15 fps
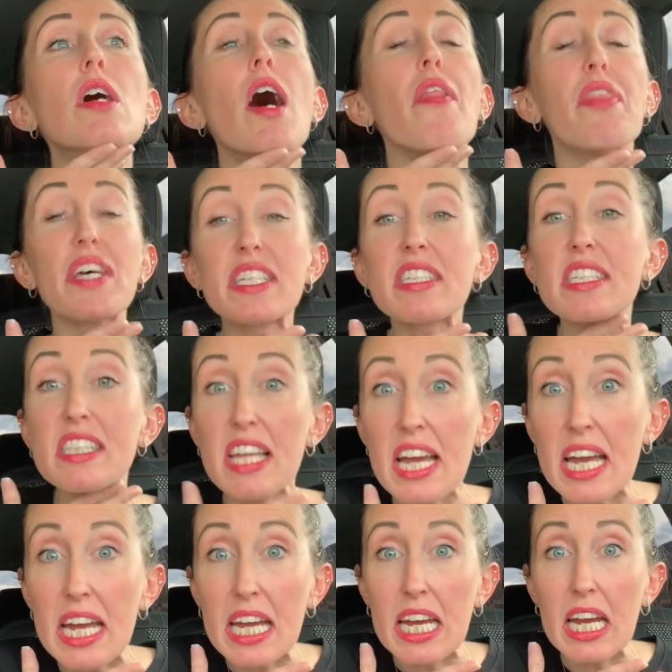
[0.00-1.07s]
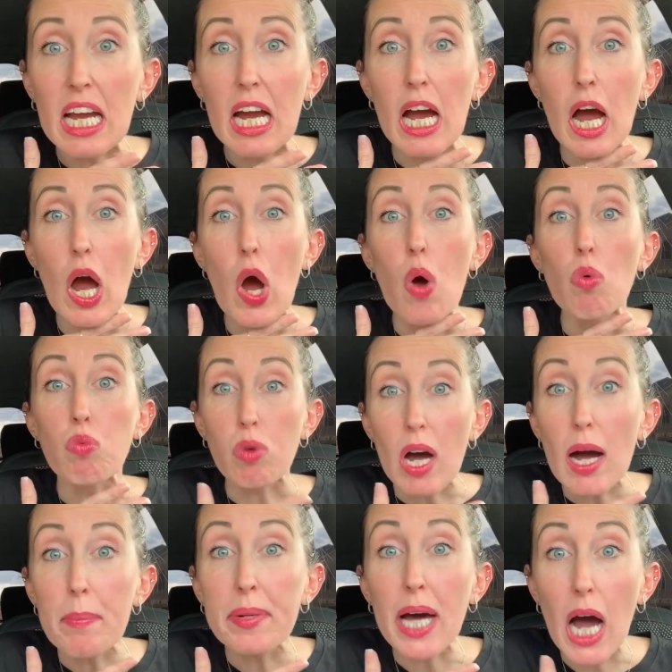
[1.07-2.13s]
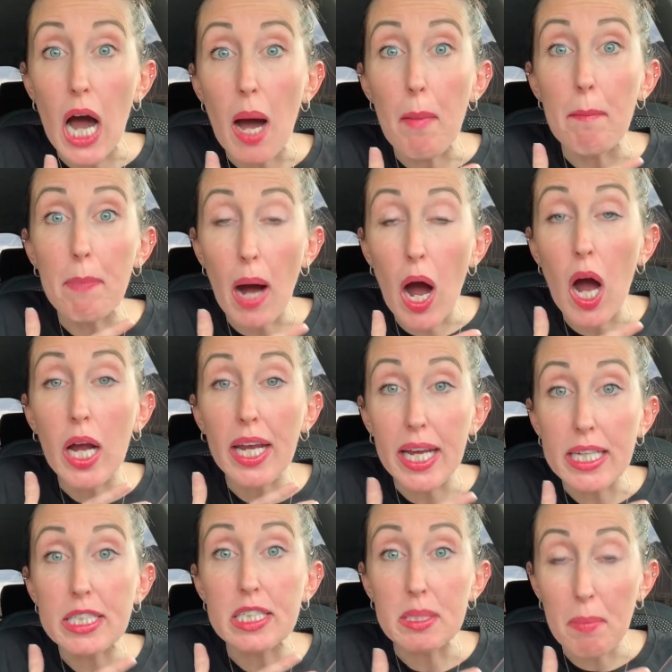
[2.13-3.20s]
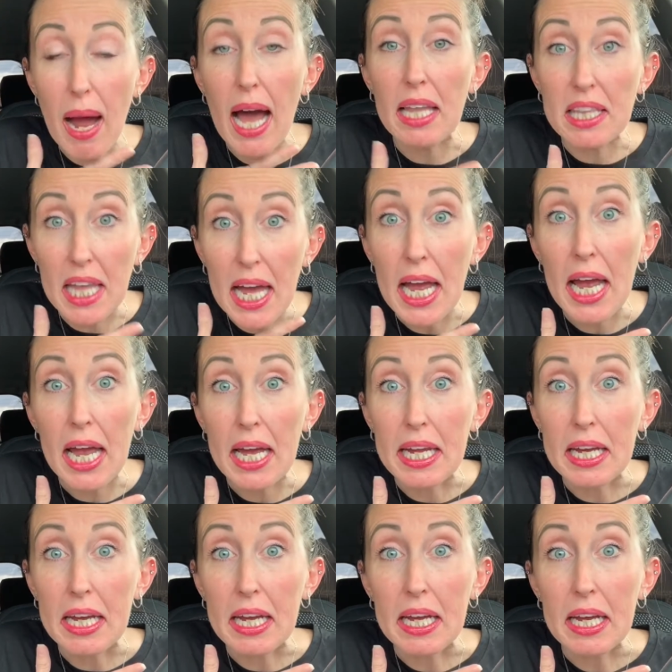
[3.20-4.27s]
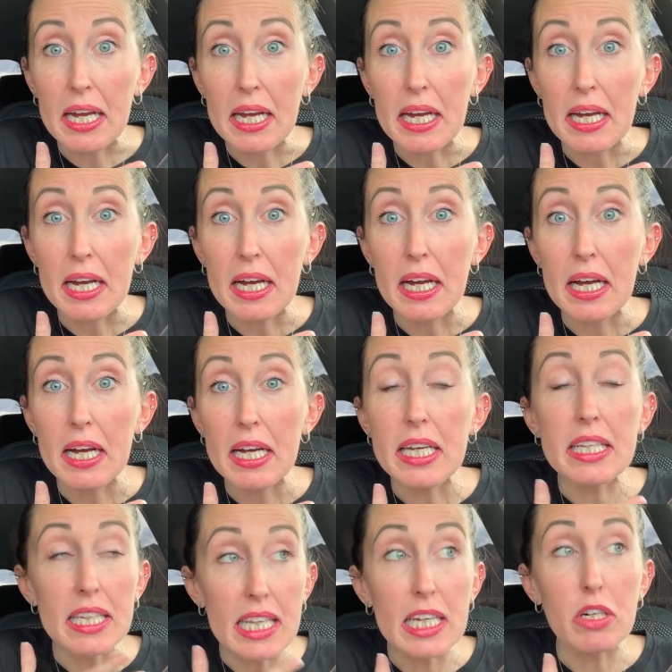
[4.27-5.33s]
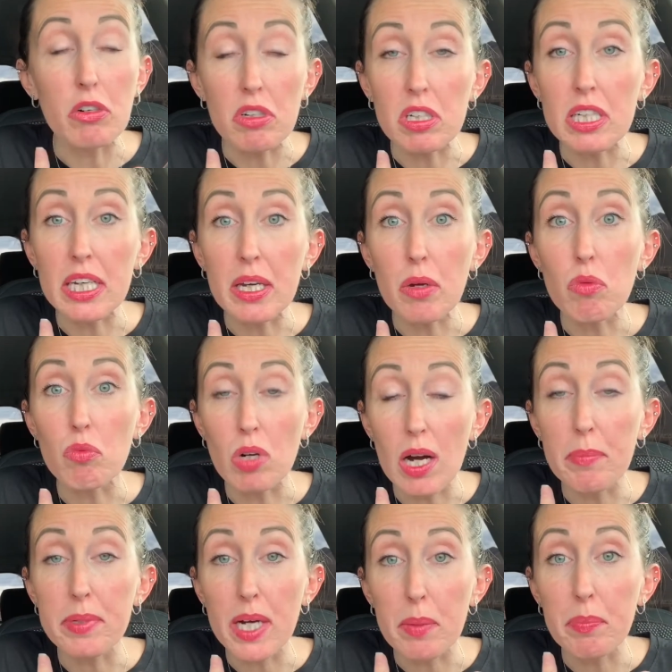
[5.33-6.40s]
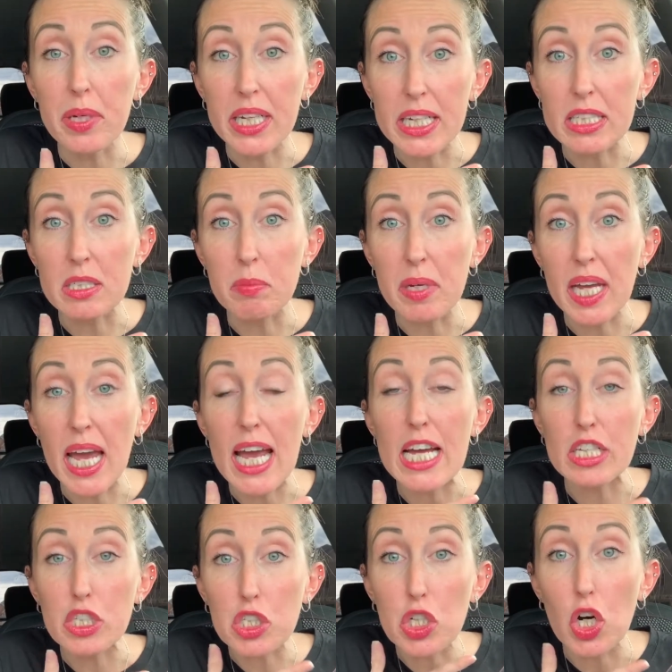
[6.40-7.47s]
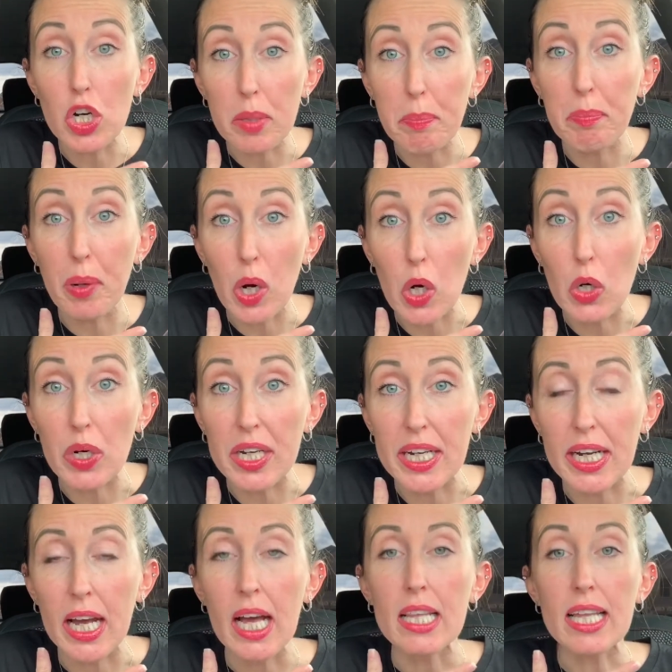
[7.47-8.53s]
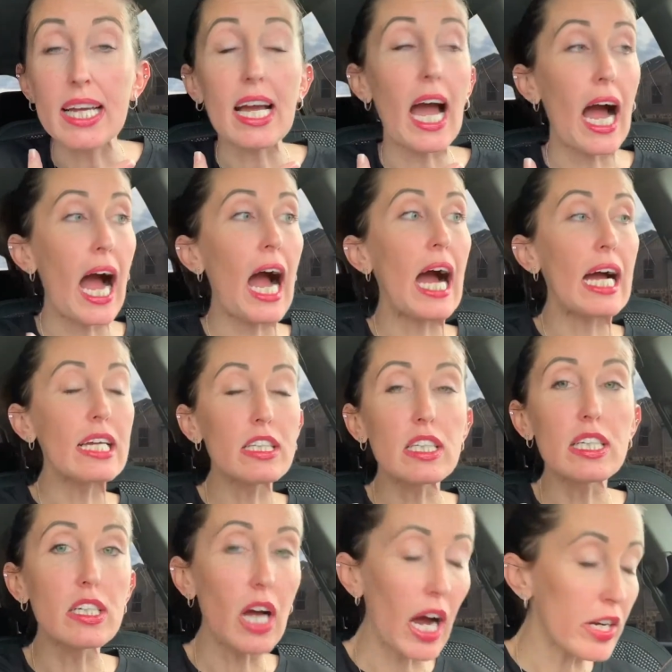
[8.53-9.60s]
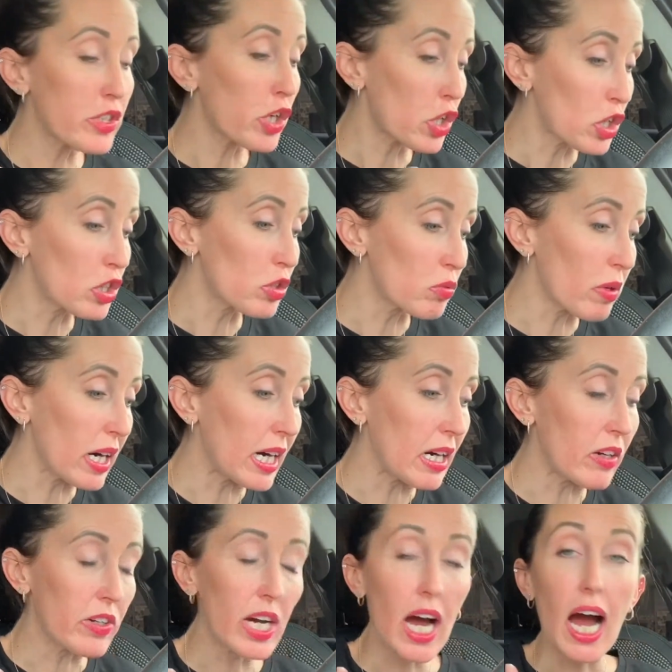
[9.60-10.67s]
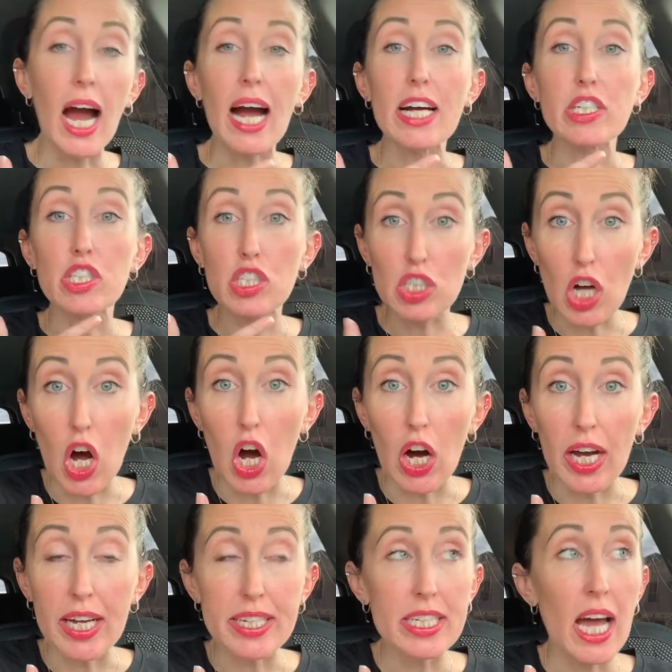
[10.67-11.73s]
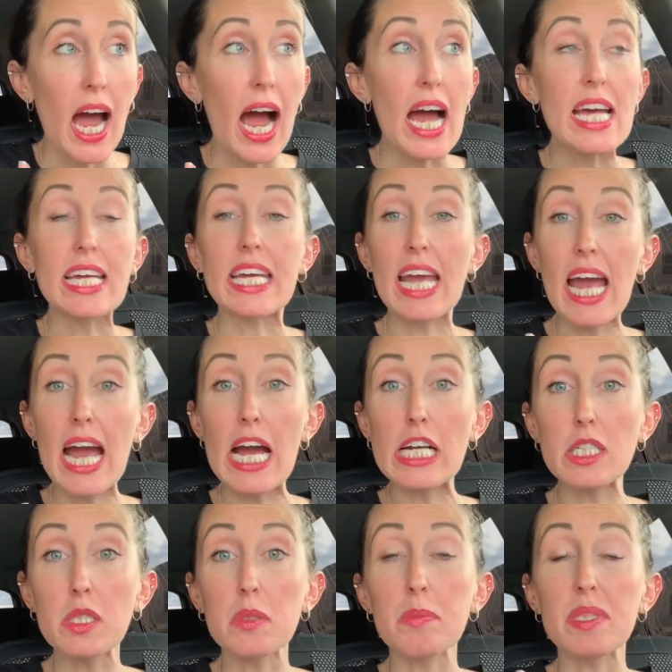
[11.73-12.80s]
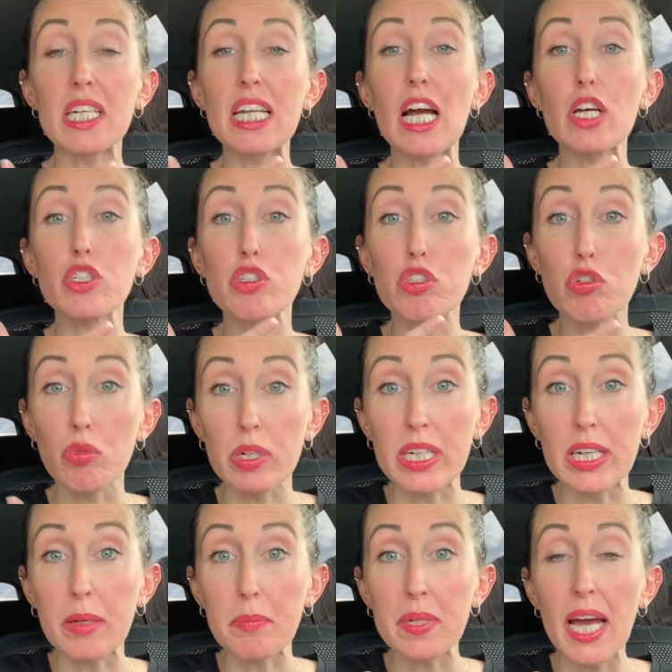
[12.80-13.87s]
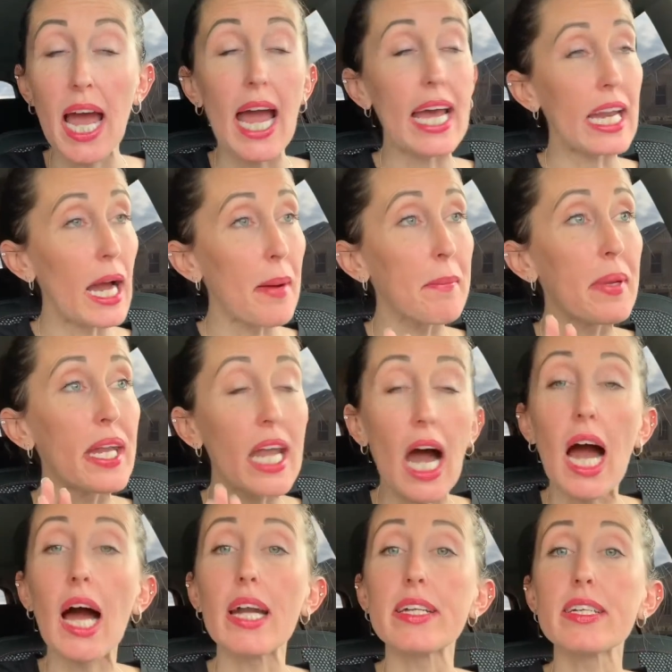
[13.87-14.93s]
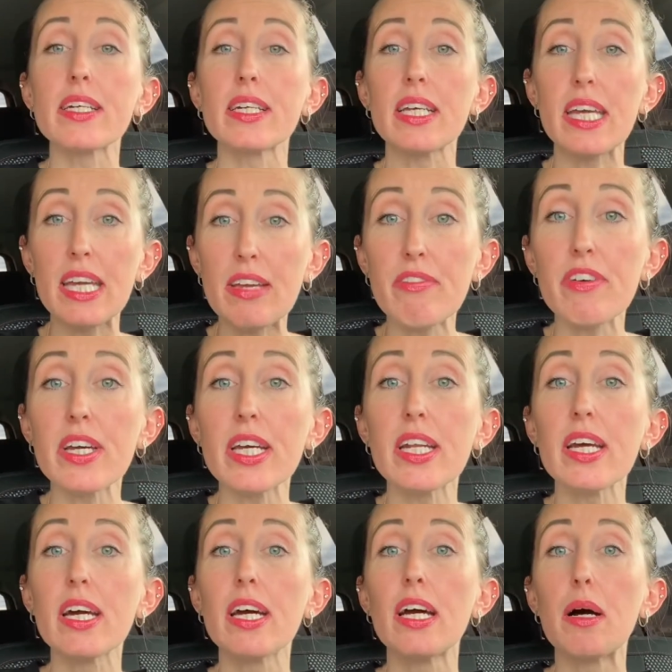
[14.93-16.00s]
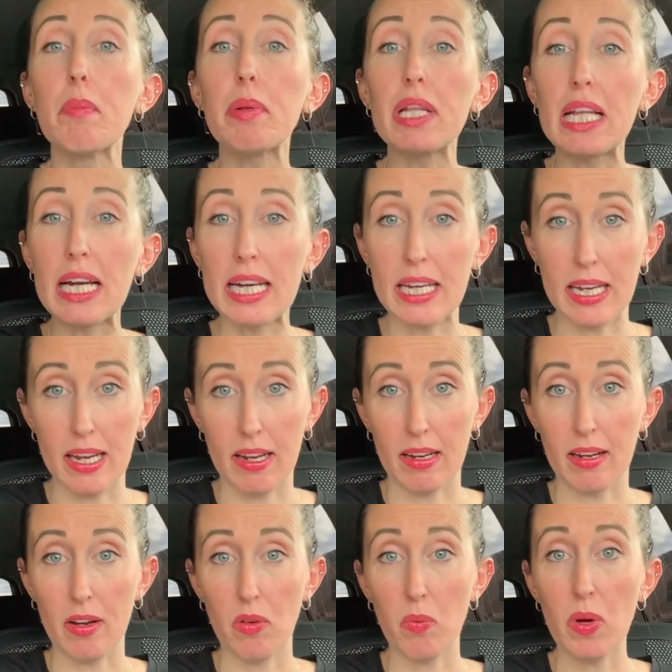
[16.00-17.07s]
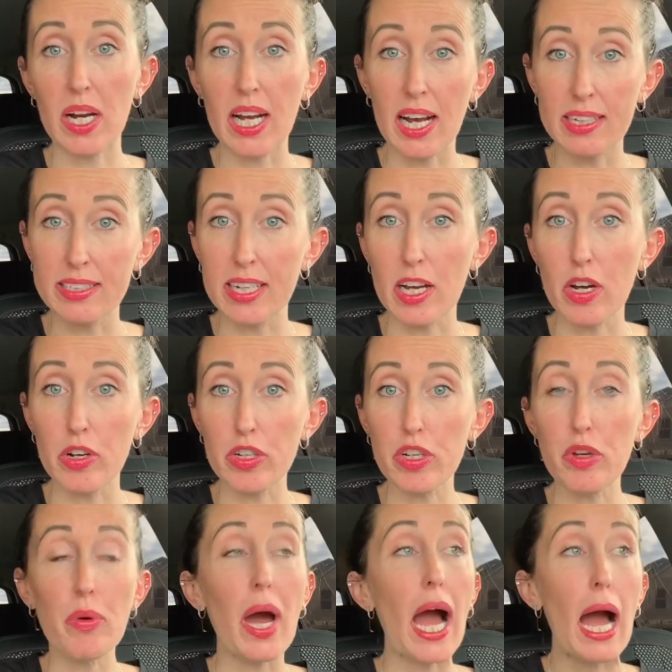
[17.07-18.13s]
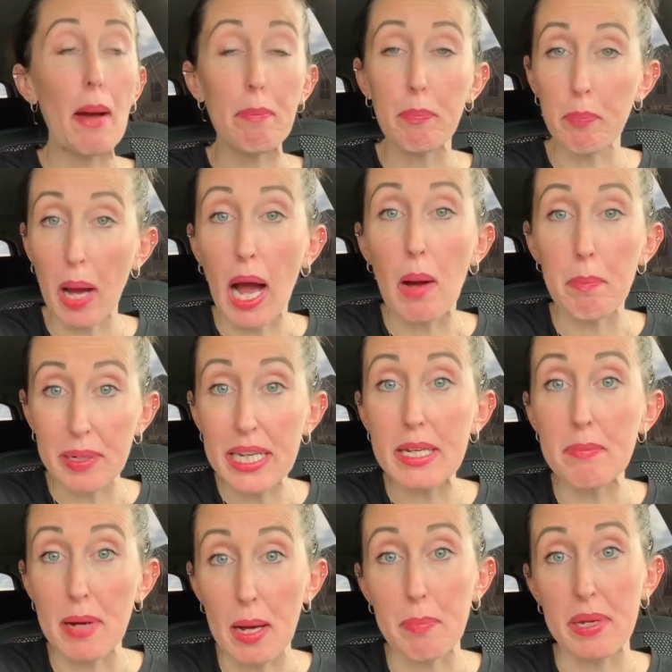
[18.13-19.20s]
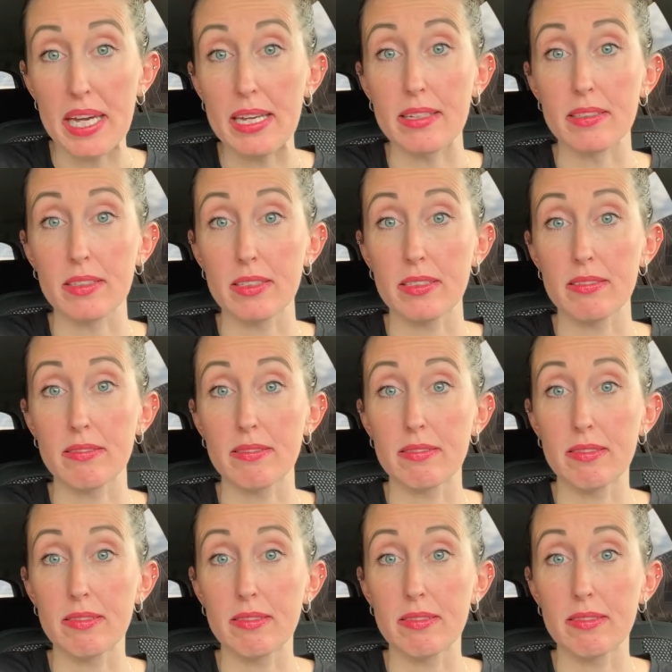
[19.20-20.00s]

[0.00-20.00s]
This thing rubbed up against my leg. It literally rubbed up against me and started purring. Like, I turned around, I saw it, I gasped, then I screamed, and I'm not even playing when I tell you I peed my pants.